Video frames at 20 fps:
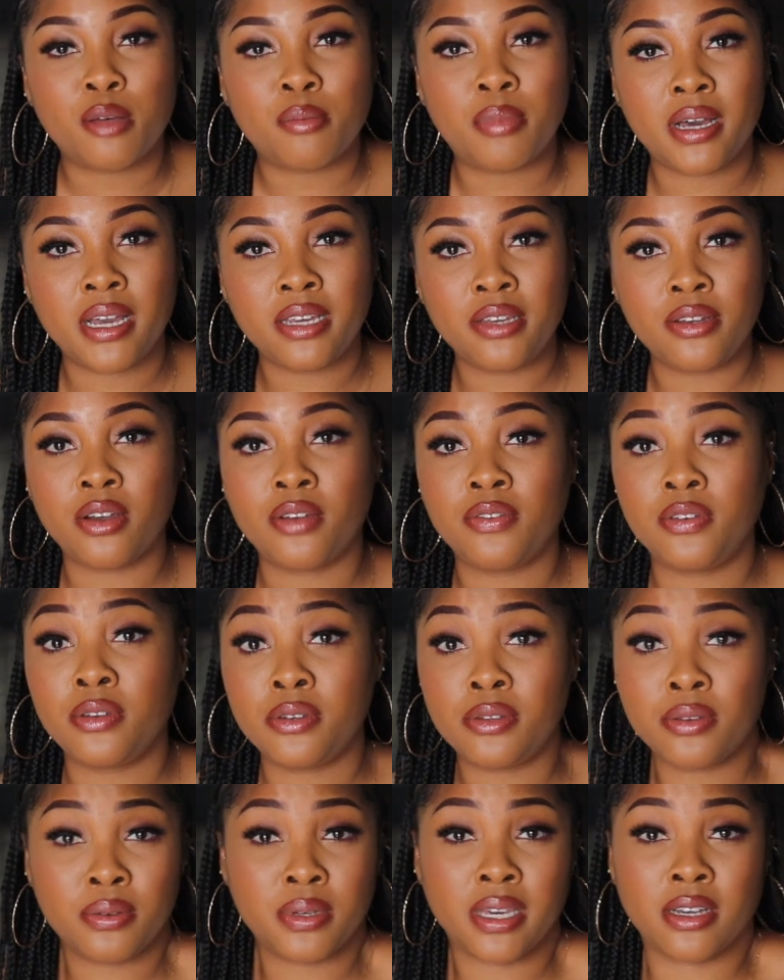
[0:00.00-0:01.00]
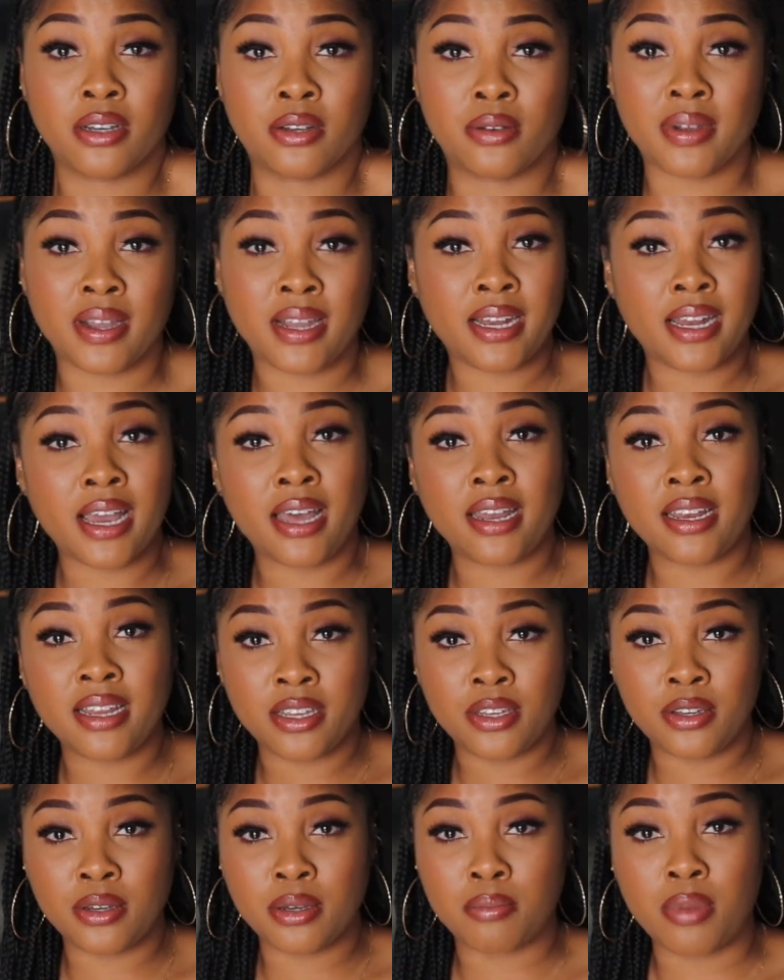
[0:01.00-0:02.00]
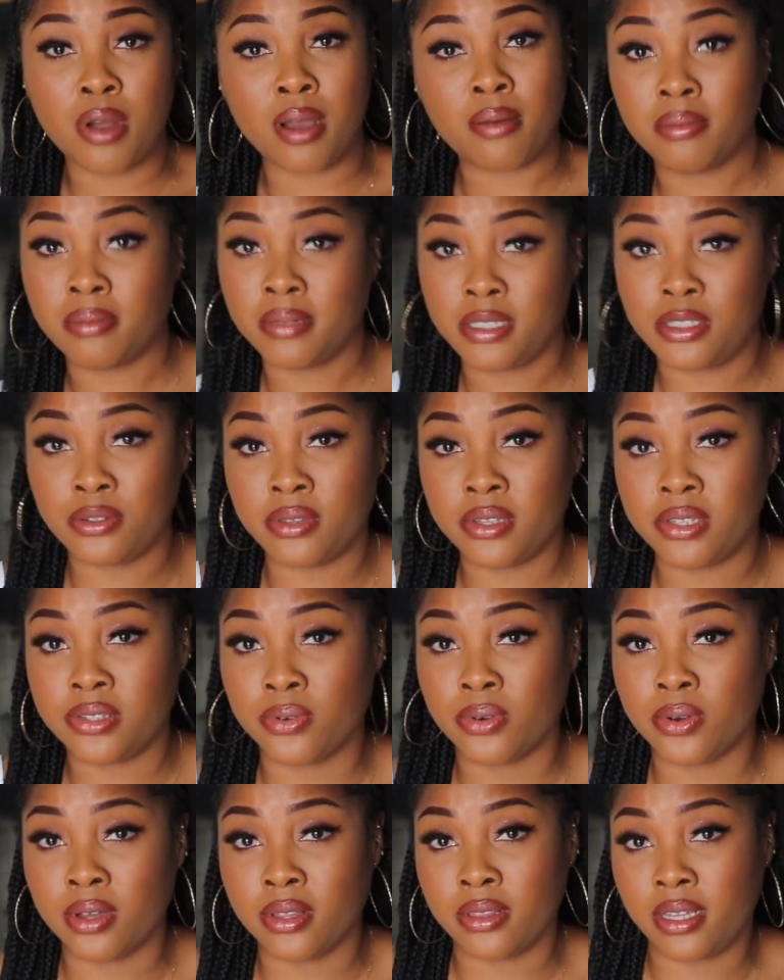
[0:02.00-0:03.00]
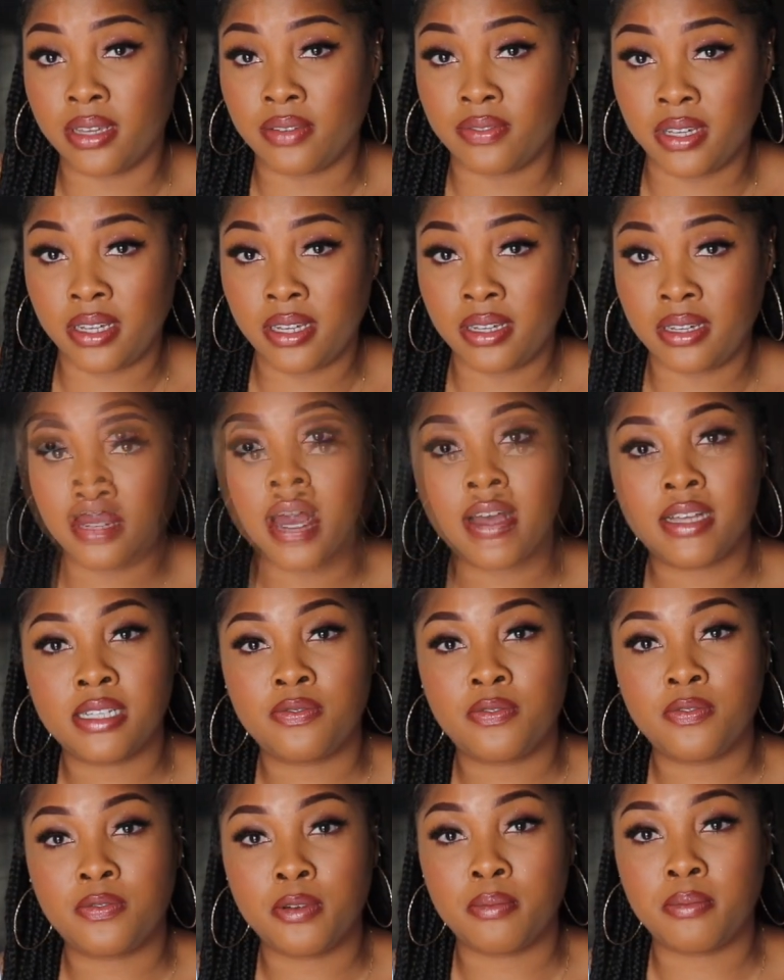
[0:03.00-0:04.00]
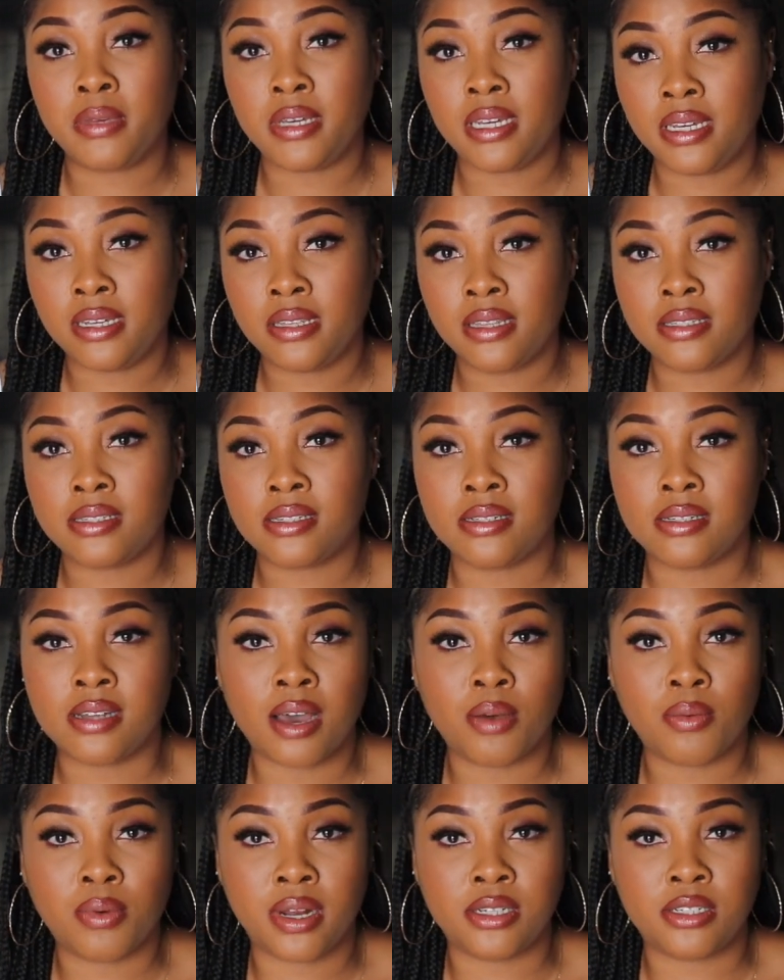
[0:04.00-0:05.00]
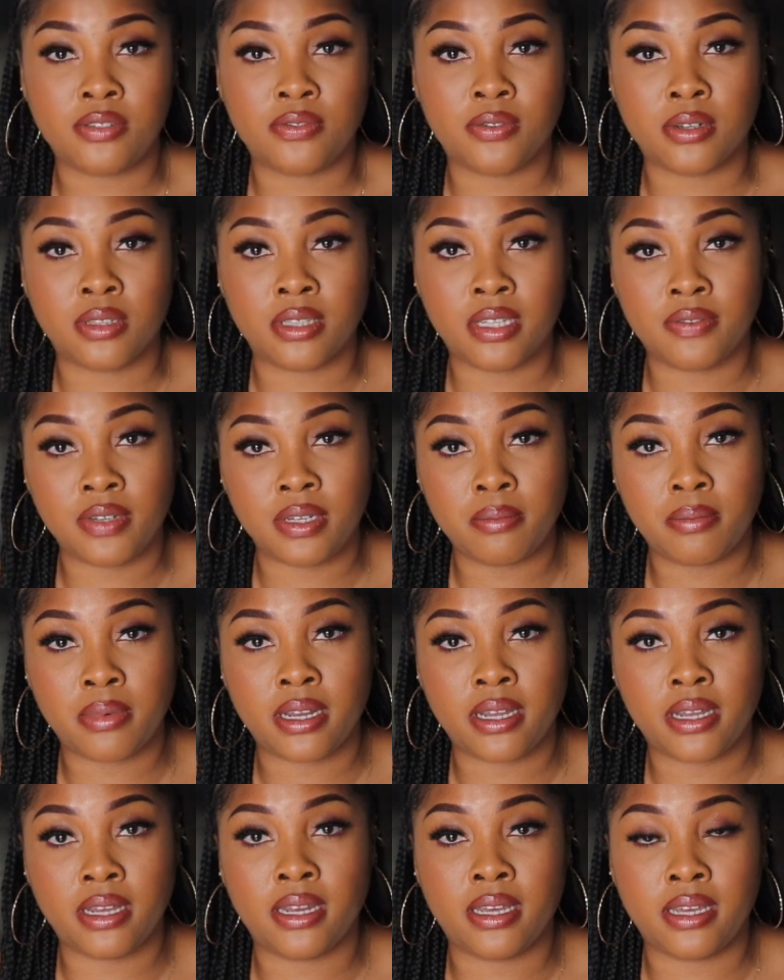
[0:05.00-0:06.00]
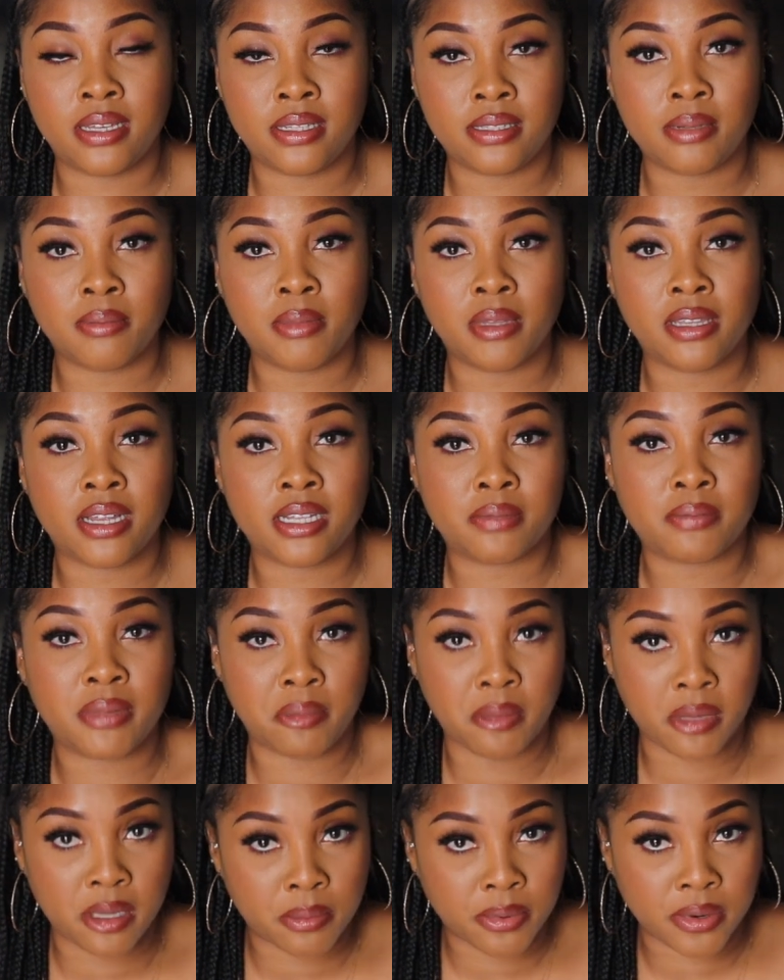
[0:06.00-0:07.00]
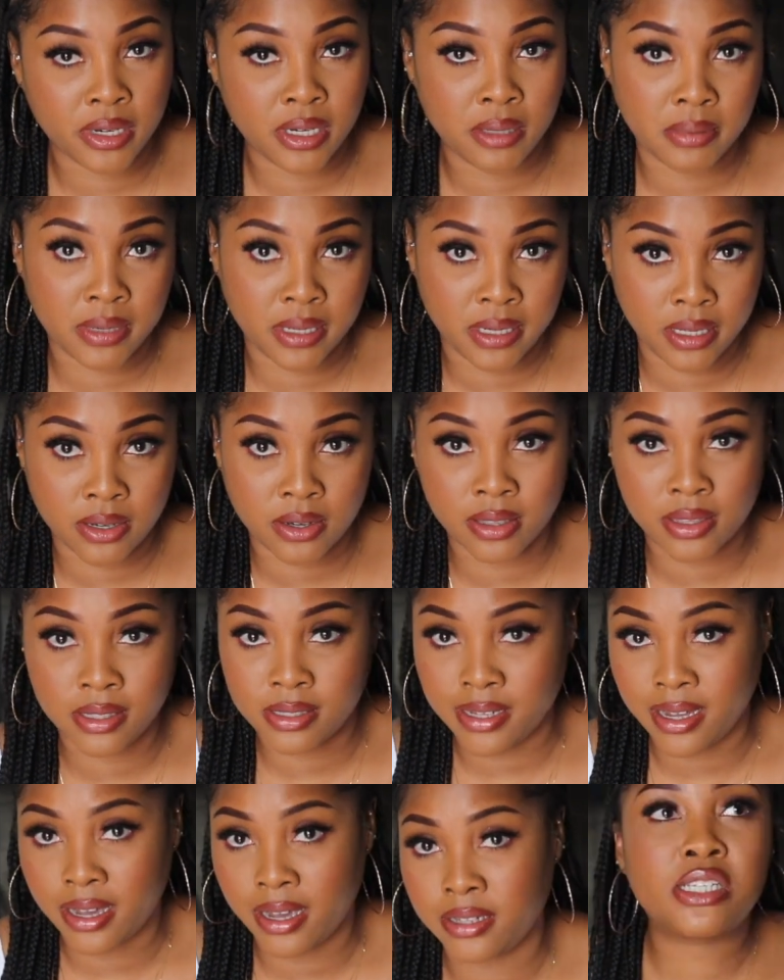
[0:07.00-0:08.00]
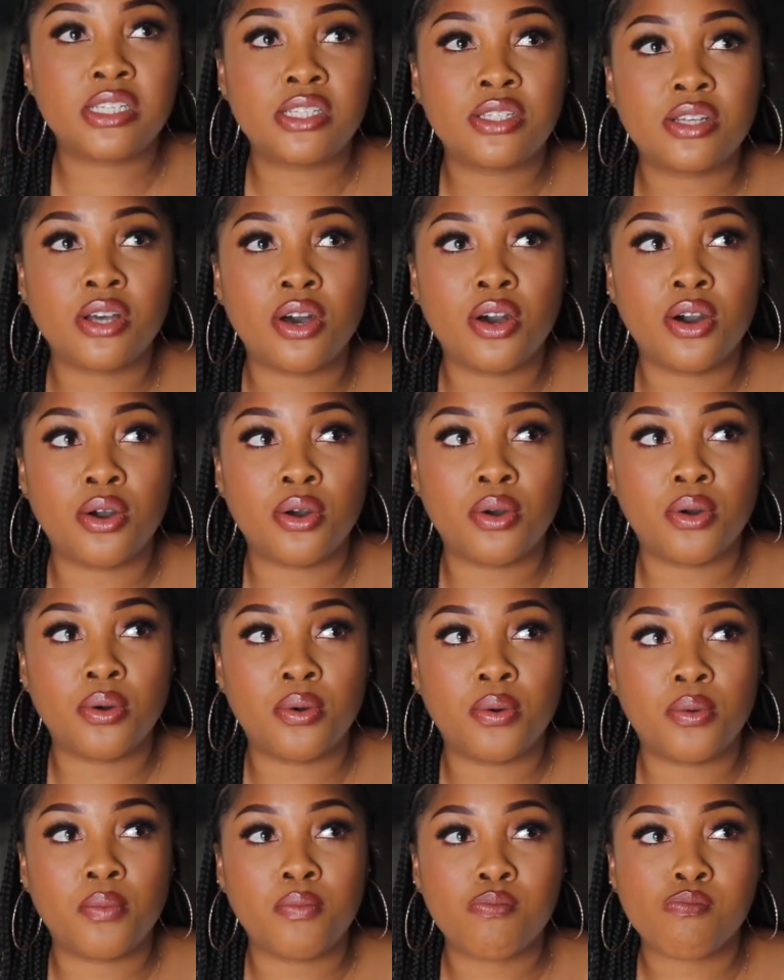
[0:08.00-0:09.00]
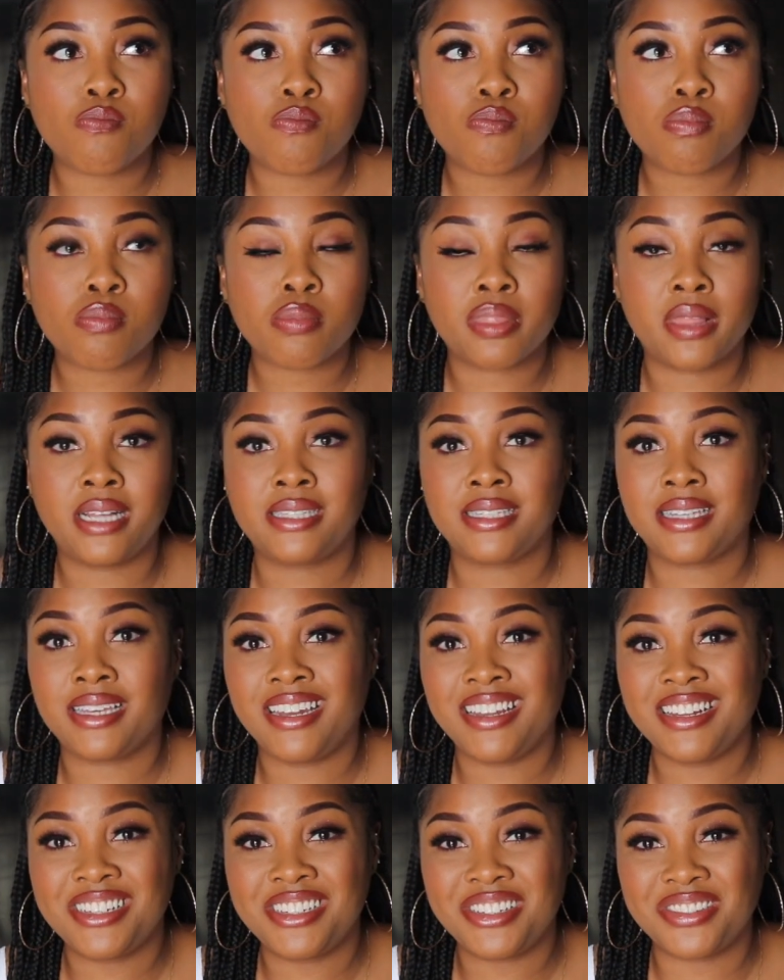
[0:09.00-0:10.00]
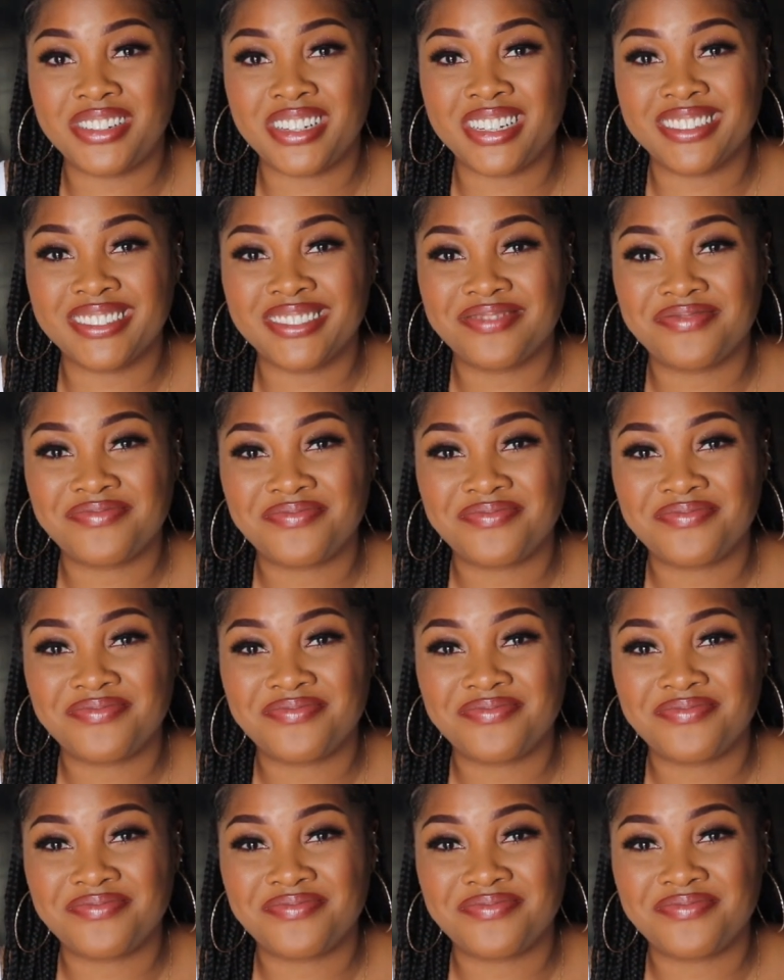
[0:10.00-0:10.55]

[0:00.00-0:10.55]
But you know, if you do get great at it, you can probably do this for a living. As for me, this is not what I did for a living, but it is something that's made me a pretty penny on the side. So let's get into it.